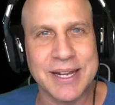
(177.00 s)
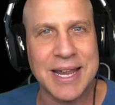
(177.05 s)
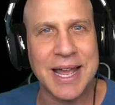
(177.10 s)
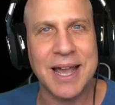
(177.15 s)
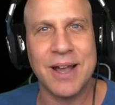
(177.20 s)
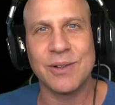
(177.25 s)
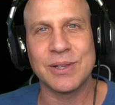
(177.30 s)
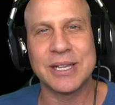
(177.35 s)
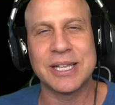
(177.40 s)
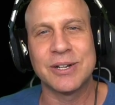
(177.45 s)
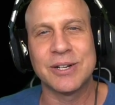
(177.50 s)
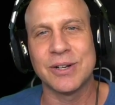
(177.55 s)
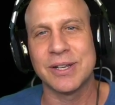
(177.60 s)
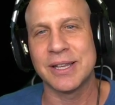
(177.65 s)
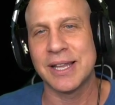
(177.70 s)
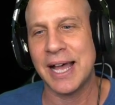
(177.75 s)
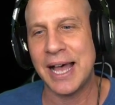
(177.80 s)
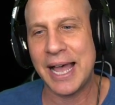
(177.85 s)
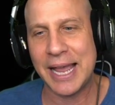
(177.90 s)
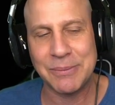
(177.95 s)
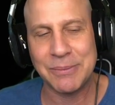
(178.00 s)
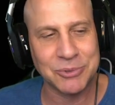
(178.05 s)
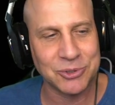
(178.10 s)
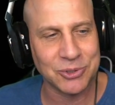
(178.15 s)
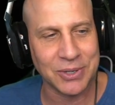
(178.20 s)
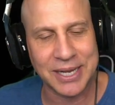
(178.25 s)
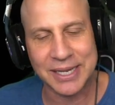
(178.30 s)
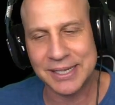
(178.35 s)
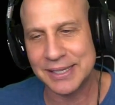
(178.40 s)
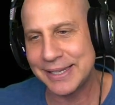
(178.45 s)
now, leader in the hype
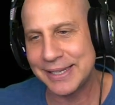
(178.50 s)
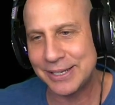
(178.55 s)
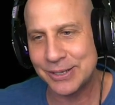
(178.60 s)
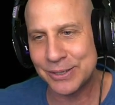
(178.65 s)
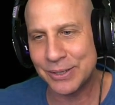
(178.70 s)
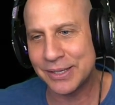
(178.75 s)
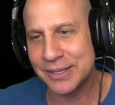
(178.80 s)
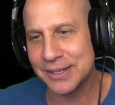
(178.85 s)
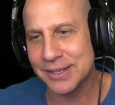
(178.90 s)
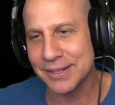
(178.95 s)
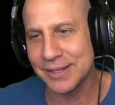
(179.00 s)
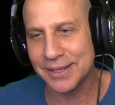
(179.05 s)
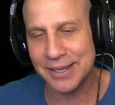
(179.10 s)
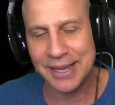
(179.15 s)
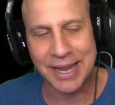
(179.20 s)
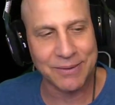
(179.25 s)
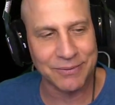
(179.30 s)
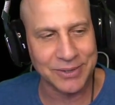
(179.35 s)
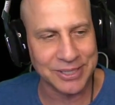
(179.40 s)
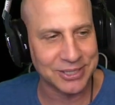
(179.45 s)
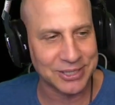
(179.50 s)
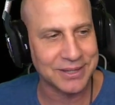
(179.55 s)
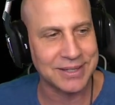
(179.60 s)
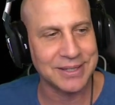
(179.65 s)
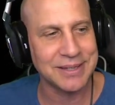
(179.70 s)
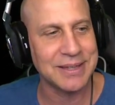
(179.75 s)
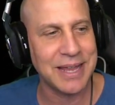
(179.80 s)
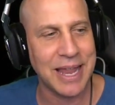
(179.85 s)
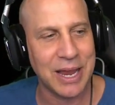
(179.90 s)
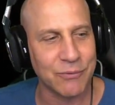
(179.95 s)
train, leader in the
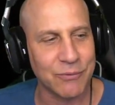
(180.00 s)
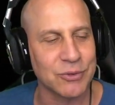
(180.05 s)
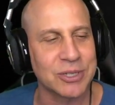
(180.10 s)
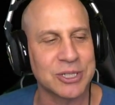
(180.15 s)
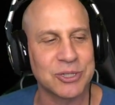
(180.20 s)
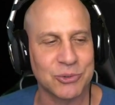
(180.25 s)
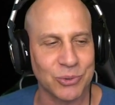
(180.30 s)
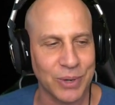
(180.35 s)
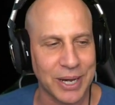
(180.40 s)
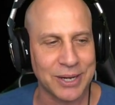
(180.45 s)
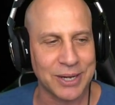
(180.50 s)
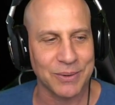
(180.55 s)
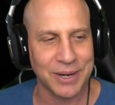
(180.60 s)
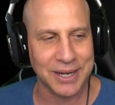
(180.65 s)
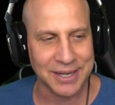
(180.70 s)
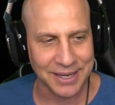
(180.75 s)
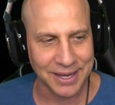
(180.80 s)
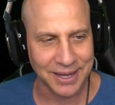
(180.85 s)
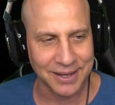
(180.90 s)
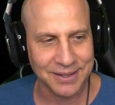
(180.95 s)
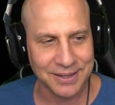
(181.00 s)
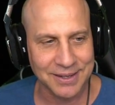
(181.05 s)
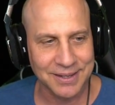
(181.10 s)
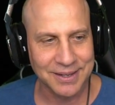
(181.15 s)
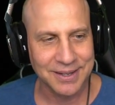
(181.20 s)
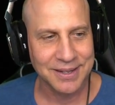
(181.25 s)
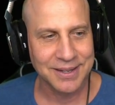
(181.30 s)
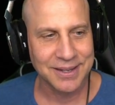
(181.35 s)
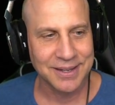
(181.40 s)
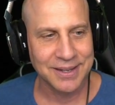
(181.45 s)
every train right now.
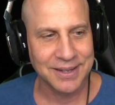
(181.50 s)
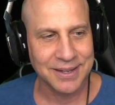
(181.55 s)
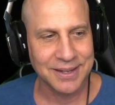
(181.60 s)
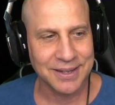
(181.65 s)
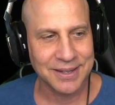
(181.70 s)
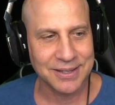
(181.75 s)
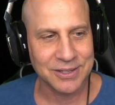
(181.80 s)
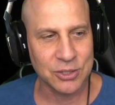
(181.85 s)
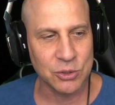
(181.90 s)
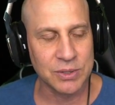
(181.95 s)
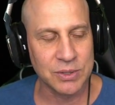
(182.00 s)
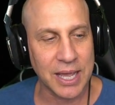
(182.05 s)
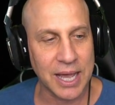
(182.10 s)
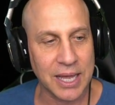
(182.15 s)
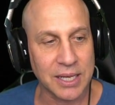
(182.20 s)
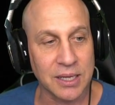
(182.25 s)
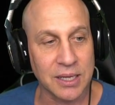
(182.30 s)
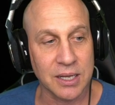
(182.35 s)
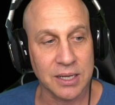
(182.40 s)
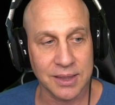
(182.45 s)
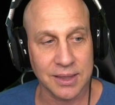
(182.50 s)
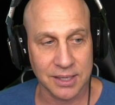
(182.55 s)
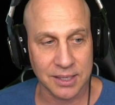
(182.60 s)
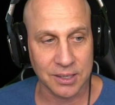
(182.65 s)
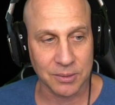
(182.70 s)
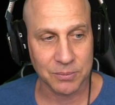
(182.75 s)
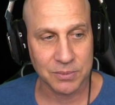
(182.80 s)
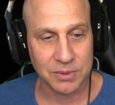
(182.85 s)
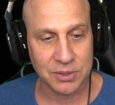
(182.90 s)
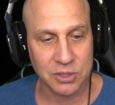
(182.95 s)
You got of them.
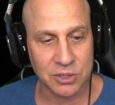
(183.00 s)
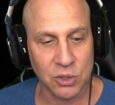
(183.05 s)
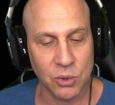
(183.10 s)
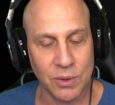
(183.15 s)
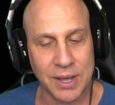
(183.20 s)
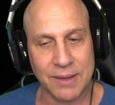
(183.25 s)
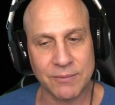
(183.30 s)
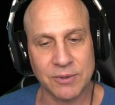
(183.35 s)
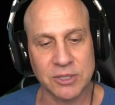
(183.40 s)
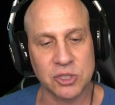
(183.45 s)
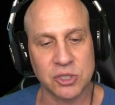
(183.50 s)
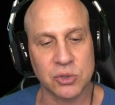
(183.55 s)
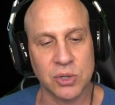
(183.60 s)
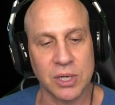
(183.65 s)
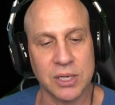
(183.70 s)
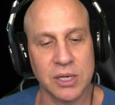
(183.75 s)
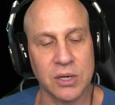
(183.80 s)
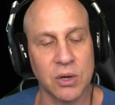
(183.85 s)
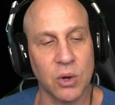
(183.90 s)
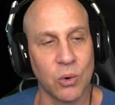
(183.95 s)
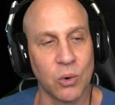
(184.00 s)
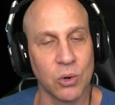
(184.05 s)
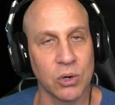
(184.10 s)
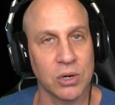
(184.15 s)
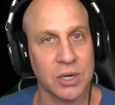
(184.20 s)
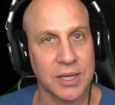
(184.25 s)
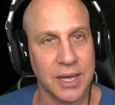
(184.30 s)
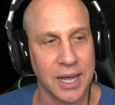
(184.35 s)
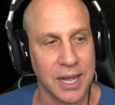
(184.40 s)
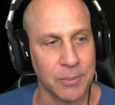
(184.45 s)
You don't have a Trunda or
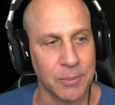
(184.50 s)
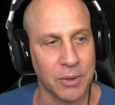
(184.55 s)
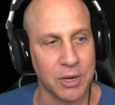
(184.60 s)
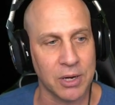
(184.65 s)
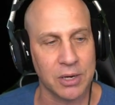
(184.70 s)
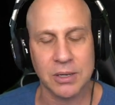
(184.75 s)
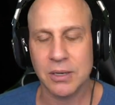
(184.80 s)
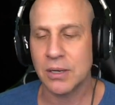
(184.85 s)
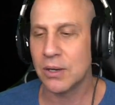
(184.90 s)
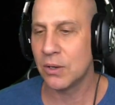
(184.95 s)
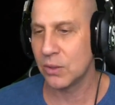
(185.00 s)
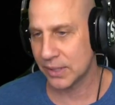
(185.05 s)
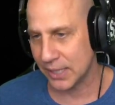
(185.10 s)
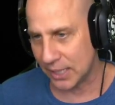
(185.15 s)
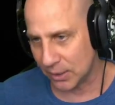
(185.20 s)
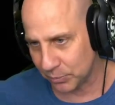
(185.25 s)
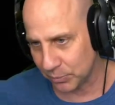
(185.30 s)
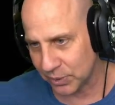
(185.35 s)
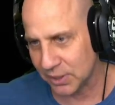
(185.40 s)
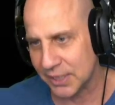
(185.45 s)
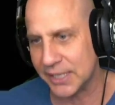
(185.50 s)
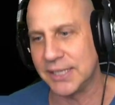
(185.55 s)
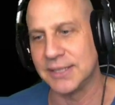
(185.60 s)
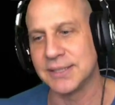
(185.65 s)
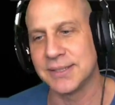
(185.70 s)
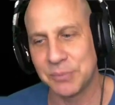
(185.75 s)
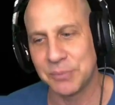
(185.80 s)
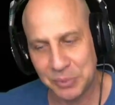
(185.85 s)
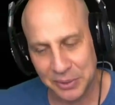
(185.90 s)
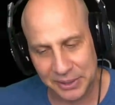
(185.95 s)
a Kymar? Okay, please.